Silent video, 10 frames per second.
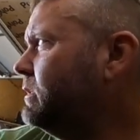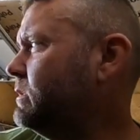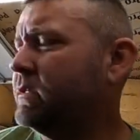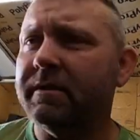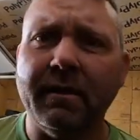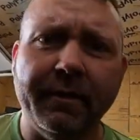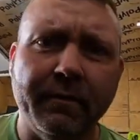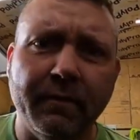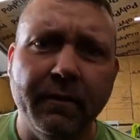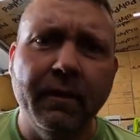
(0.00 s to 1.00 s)
This is the side
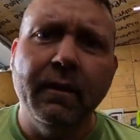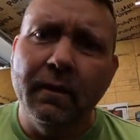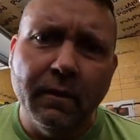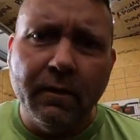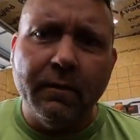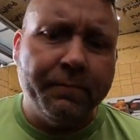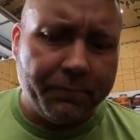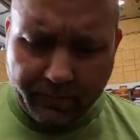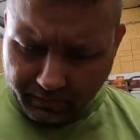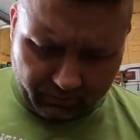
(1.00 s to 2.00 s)
yard.
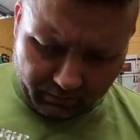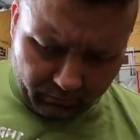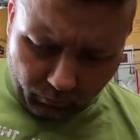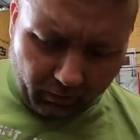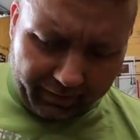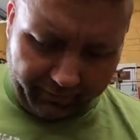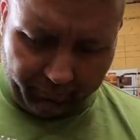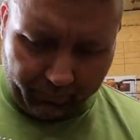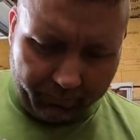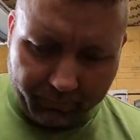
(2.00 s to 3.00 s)

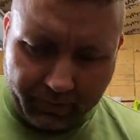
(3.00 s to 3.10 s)
Whatever.